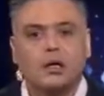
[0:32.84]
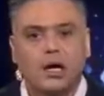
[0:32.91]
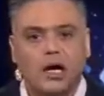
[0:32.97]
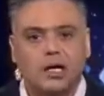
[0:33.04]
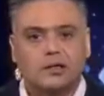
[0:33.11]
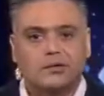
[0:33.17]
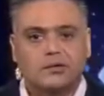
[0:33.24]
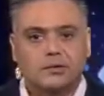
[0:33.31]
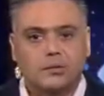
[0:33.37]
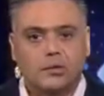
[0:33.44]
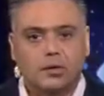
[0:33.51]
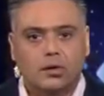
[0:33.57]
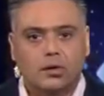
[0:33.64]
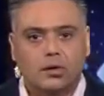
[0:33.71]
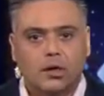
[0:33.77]
Activist and
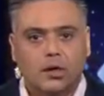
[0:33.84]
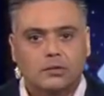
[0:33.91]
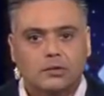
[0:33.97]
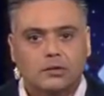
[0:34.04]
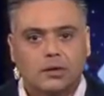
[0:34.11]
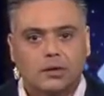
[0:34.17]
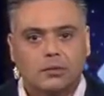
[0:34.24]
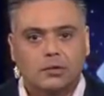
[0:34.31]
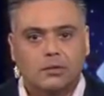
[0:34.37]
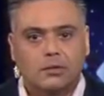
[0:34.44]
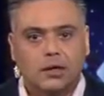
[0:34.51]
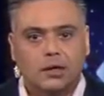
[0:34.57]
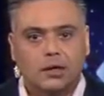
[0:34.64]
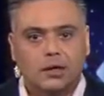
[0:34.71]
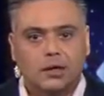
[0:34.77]
political commentator Mimi
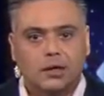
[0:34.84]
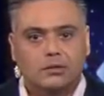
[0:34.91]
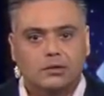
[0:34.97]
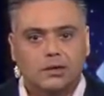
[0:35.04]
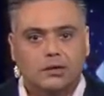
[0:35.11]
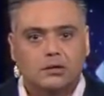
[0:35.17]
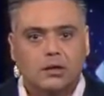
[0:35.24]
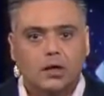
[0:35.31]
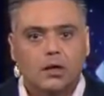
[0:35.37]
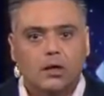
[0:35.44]
Allaham says